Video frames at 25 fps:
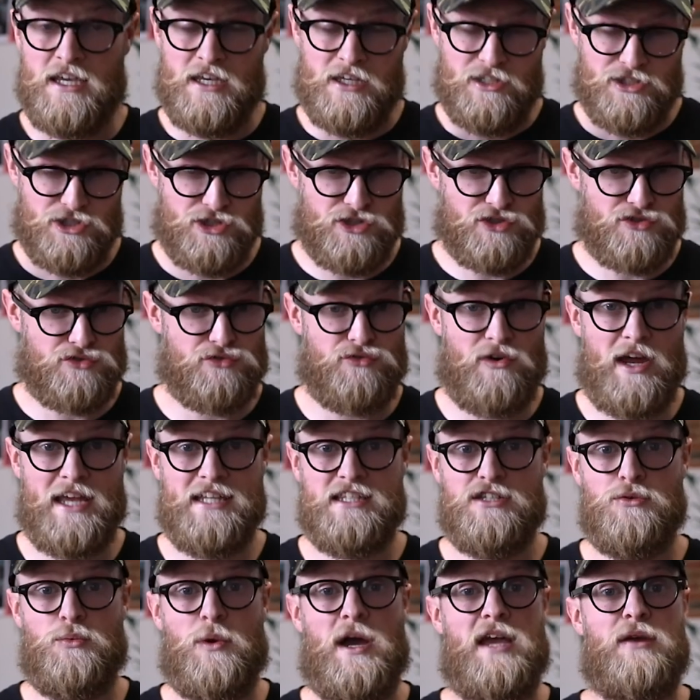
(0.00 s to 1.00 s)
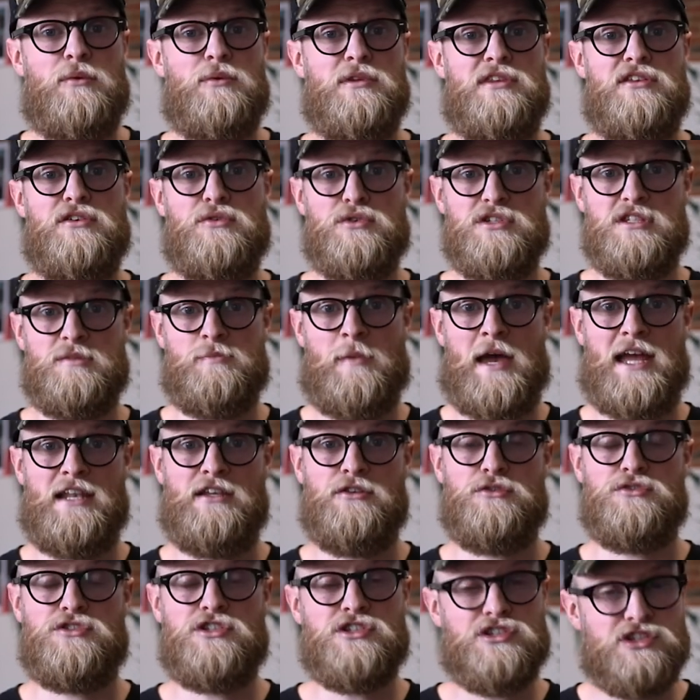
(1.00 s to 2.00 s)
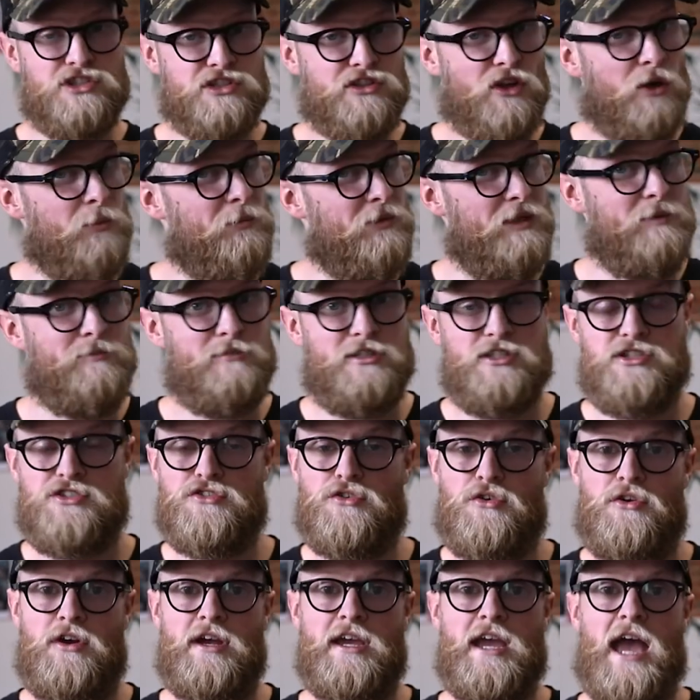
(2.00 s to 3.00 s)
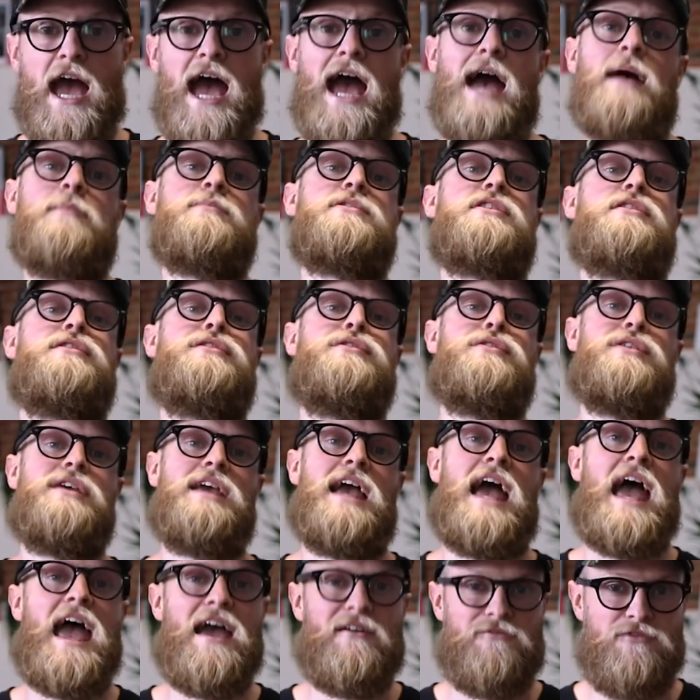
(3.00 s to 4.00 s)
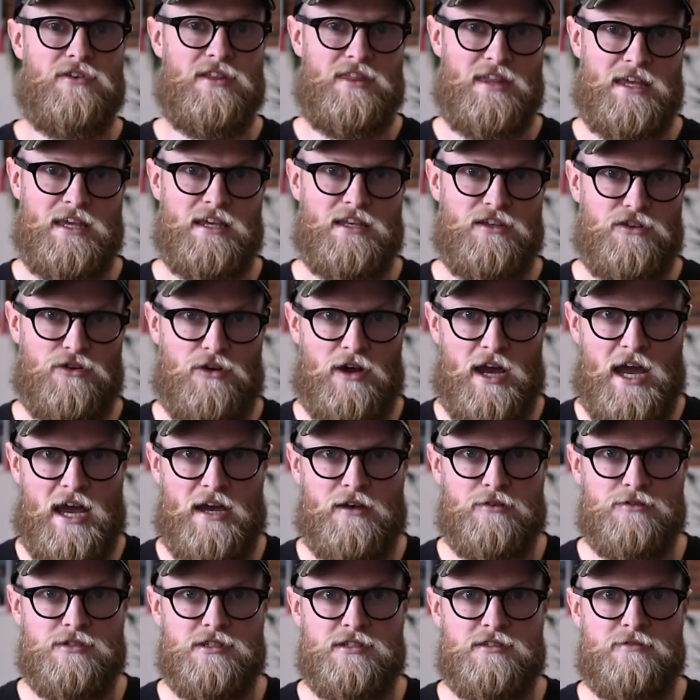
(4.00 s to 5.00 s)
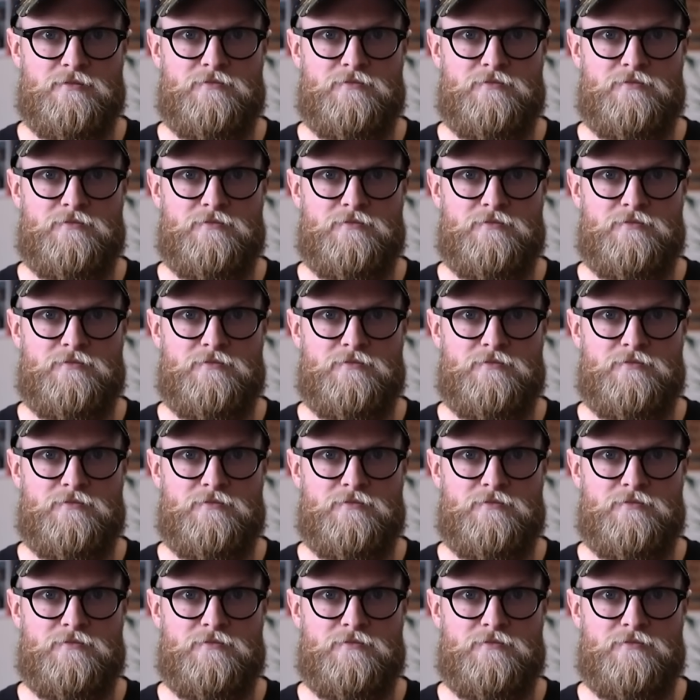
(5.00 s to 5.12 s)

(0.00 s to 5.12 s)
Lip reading: straight away with your Spaniel to stop them destroying absolutely everything in your house.